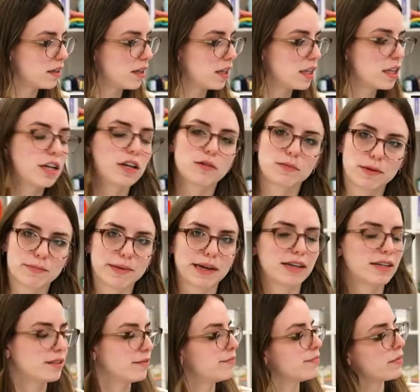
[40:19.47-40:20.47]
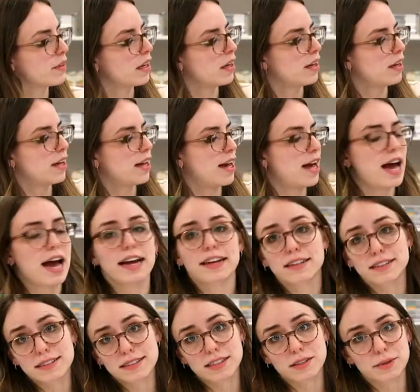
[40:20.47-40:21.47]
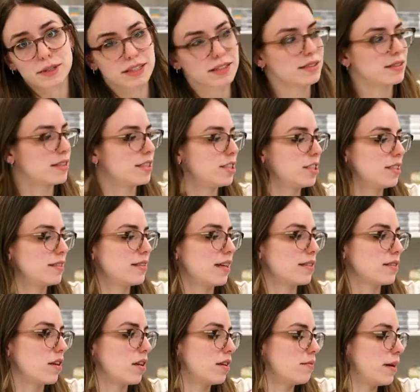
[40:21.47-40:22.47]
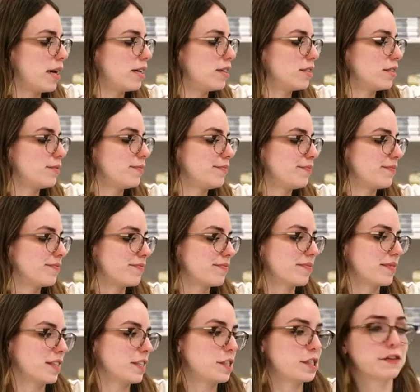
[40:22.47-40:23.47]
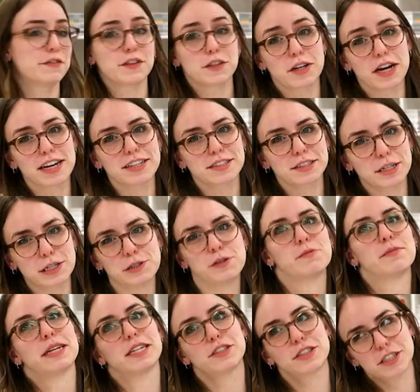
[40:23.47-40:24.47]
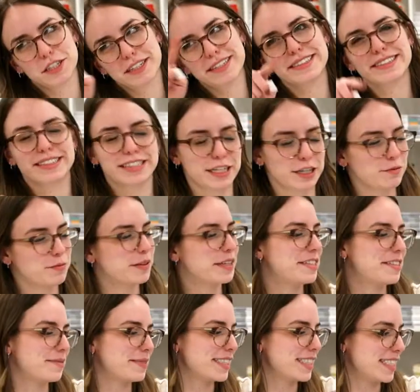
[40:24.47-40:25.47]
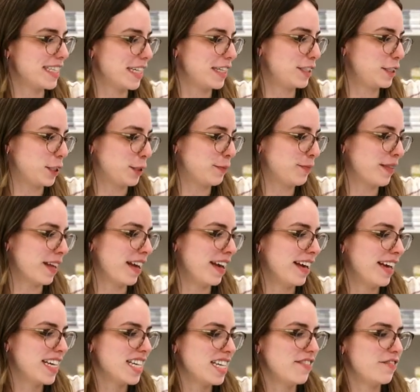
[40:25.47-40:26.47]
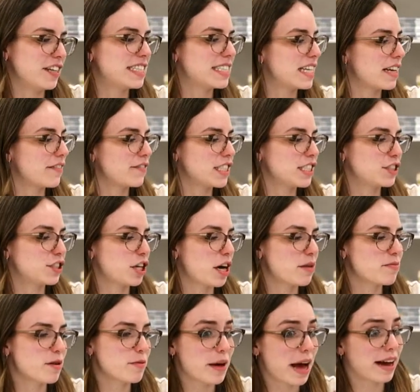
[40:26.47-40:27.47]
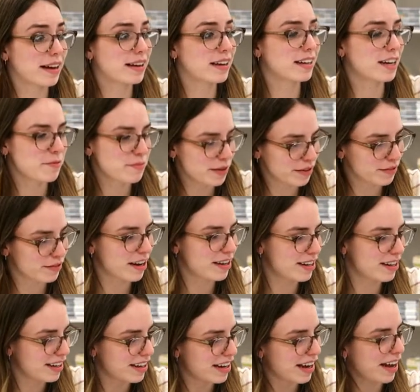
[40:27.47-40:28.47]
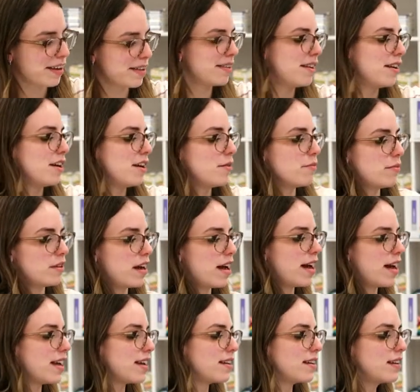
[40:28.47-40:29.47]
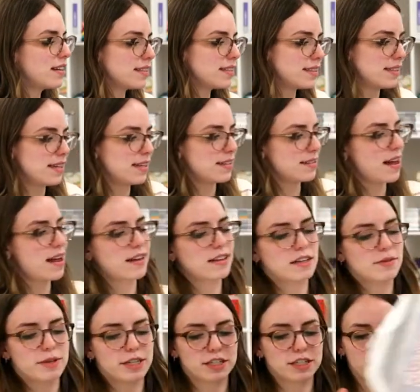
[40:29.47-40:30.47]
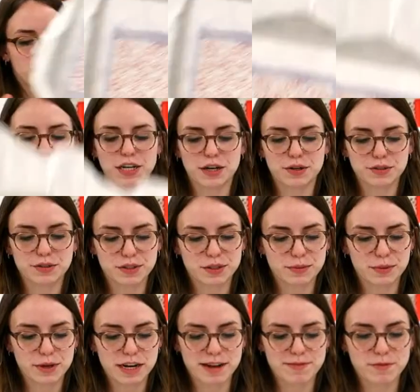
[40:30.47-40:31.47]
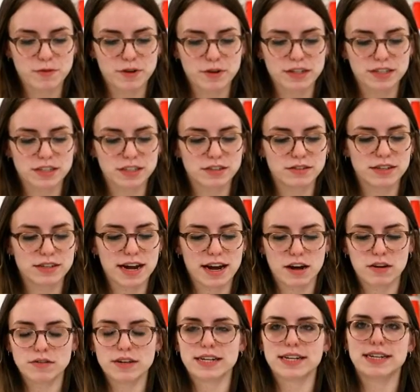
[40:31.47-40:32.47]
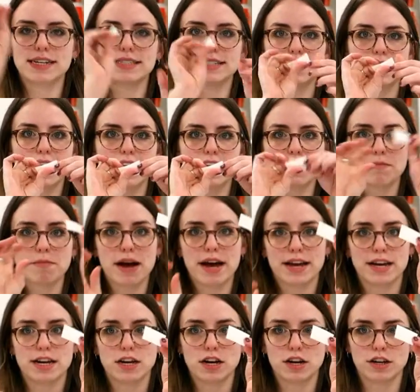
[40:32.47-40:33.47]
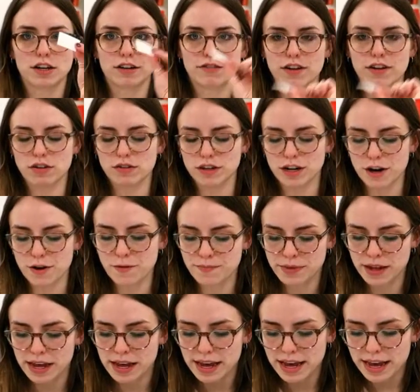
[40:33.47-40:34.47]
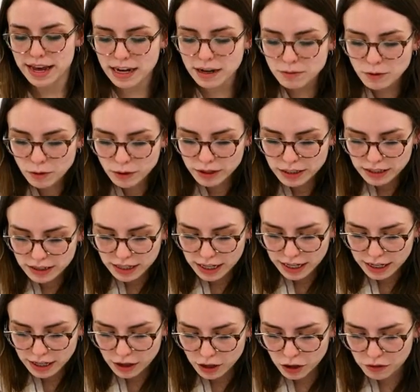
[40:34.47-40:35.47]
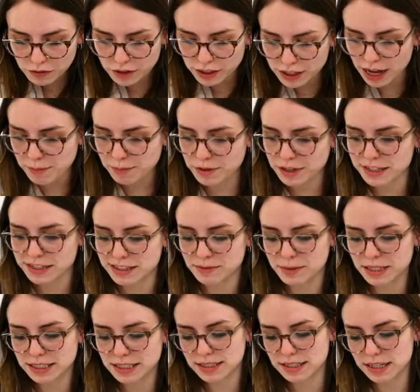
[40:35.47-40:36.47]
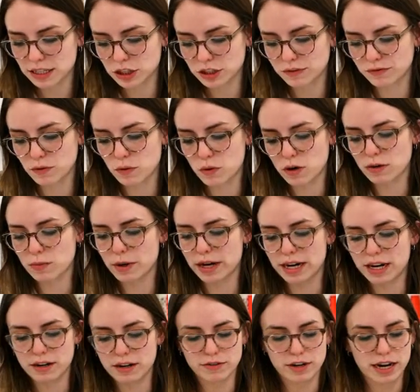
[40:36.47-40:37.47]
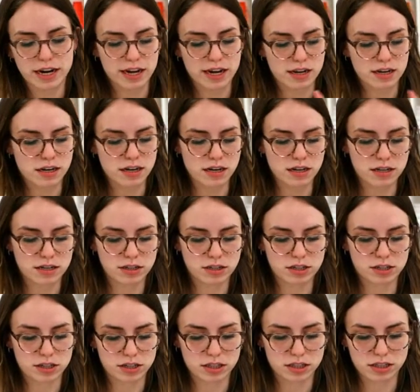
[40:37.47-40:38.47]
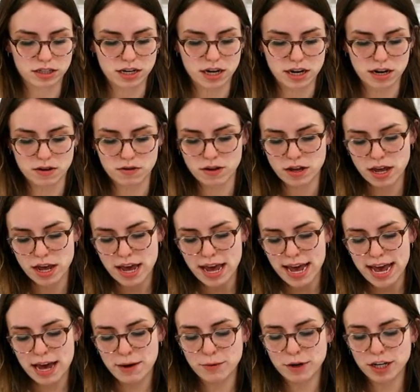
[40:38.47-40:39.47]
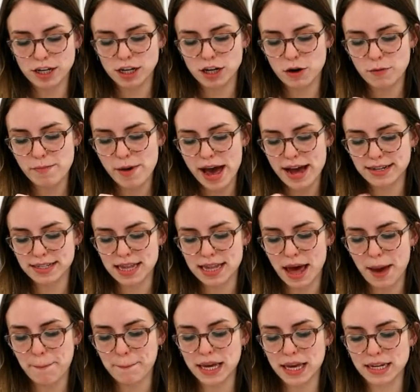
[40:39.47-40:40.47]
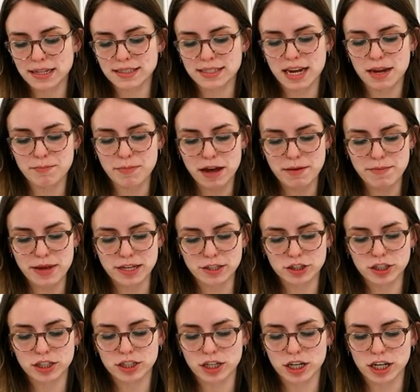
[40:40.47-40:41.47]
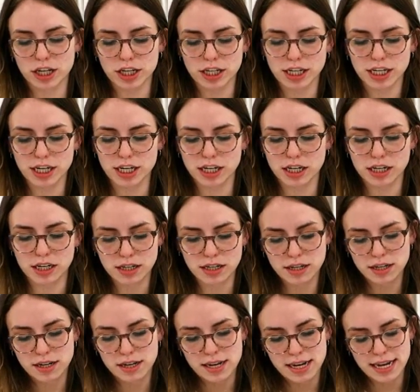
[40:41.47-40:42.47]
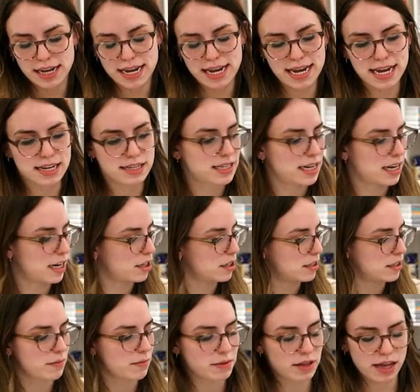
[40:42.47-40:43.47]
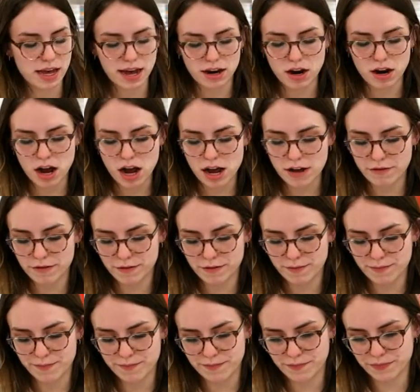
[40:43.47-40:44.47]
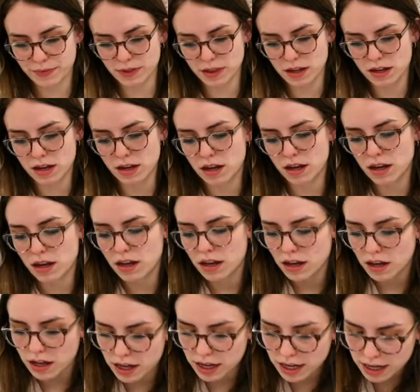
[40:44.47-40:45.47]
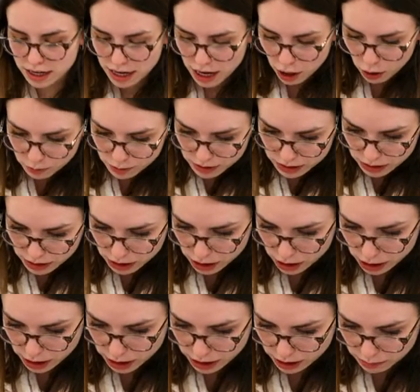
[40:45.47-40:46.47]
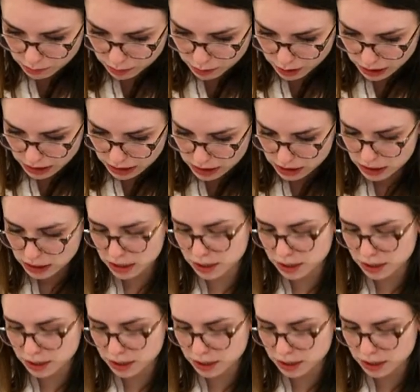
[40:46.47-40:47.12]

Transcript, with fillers: A little bit better. I can see where the stitch is. That's all that matters. So if you guys are at home, make sure you can see your placement stitch. If it's giving you trouble, back it up and run it again. But I can see exactly where it's supposed to go. So what I'm going to do now is take my hook Velcro and I'm going to lay it over that placement stitch for where it ran just now. And we're gonna go back to that pink tape I mentioned earlier and tear some of that off and help secure it in place.